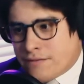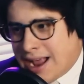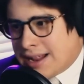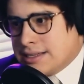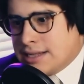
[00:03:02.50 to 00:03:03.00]
of
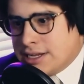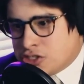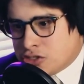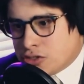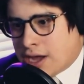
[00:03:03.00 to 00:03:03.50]
that
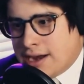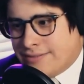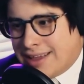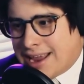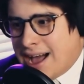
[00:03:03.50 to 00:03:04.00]
glacier kind
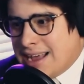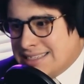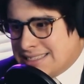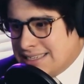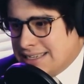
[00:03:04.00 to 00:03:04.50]
of like
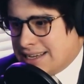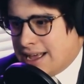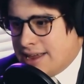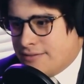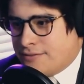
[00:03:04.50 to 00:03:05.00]
icy
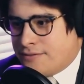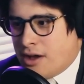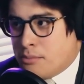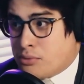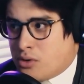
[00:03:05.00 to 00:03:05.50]
kind of
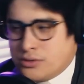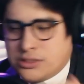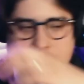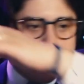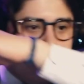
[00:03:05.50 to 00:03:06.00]

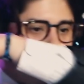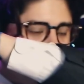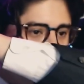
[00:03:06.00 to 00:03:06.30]
approach to it.